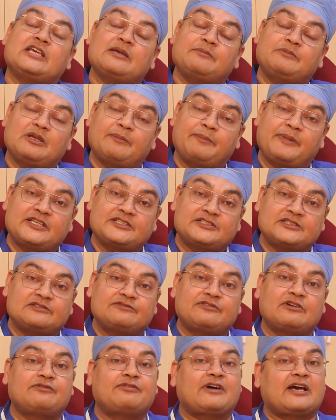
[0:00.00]
keep the
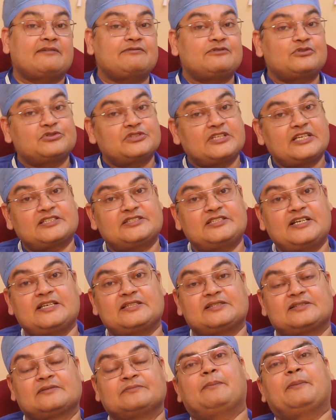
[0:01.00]
patient for 5 to 6
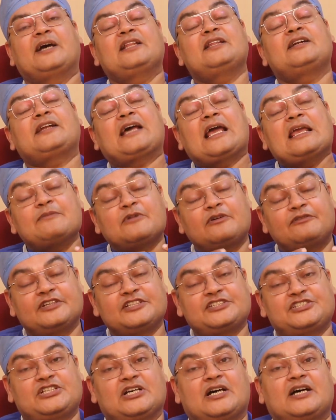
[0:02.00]
days. By the time of
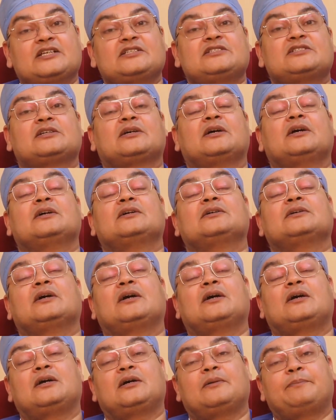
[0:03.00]
discharge,
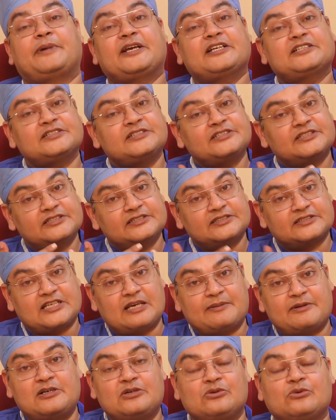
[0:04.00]
patient is
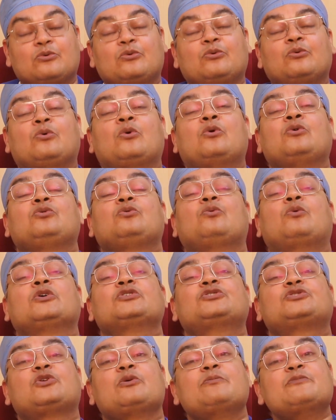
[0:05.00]
able to go to
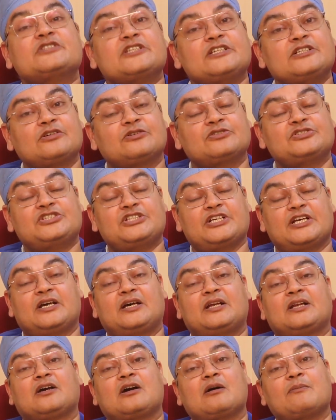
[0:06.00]
washroom, sit on
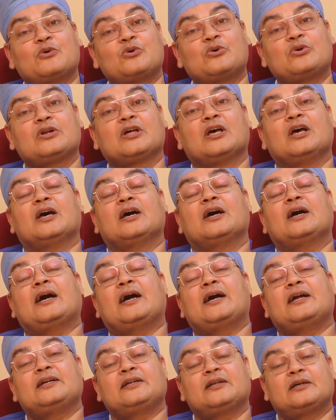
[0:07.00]
chair, commode,
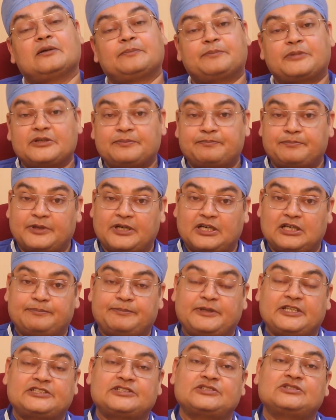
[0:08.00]
and
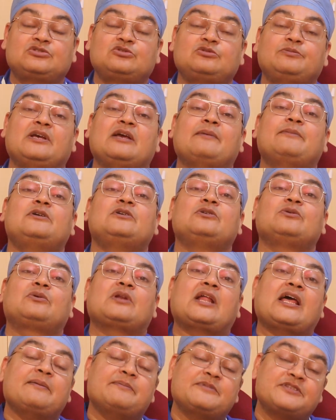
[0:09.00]
patient should be able to
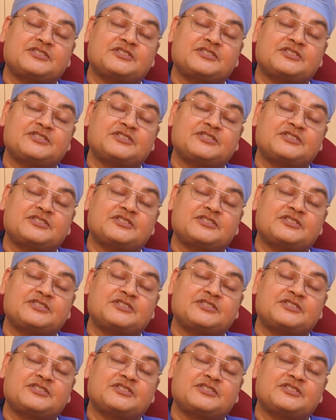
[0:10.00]
climb